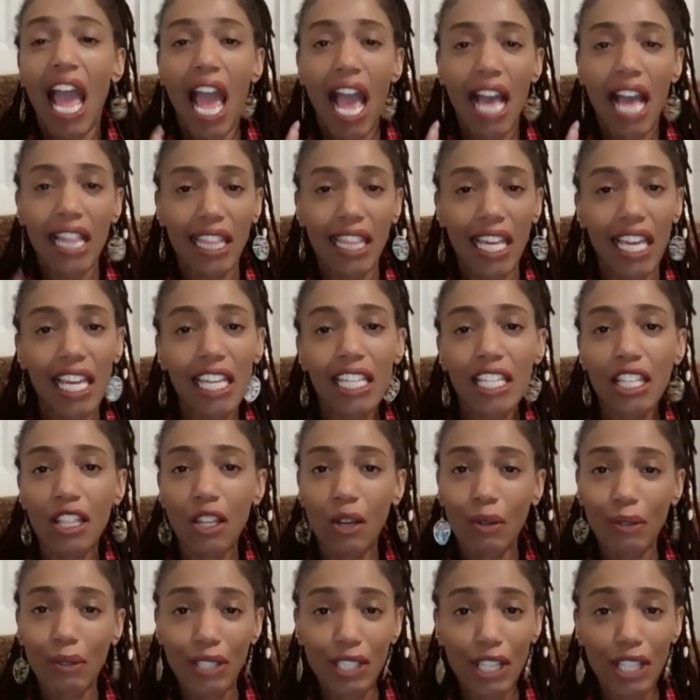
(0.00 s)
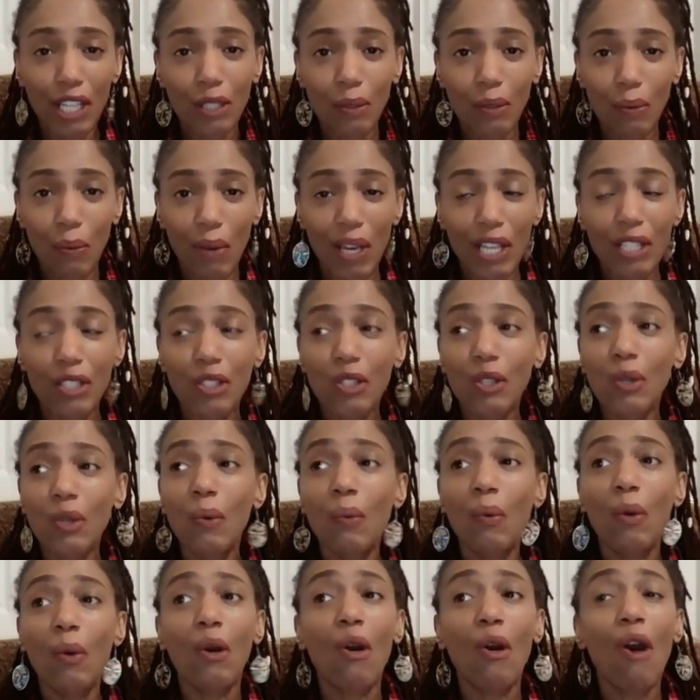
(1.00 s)
At the end of those six weeks, you
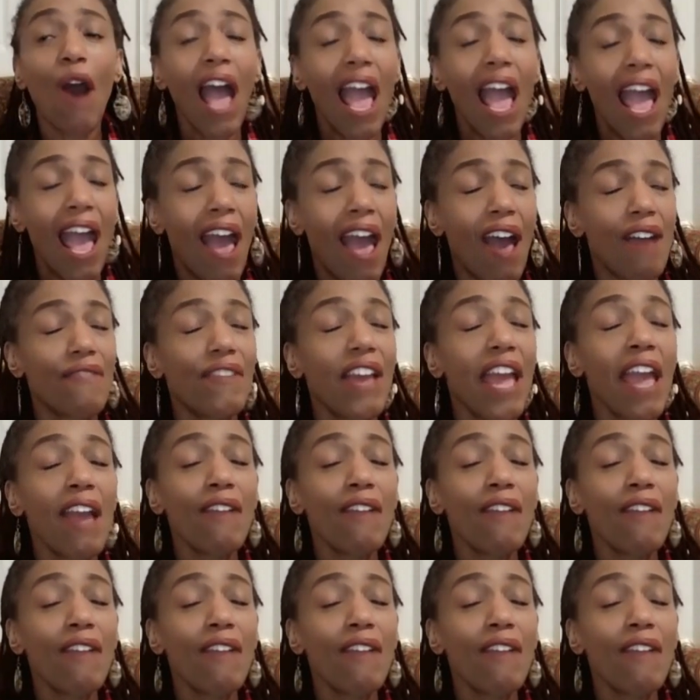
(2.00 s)
will have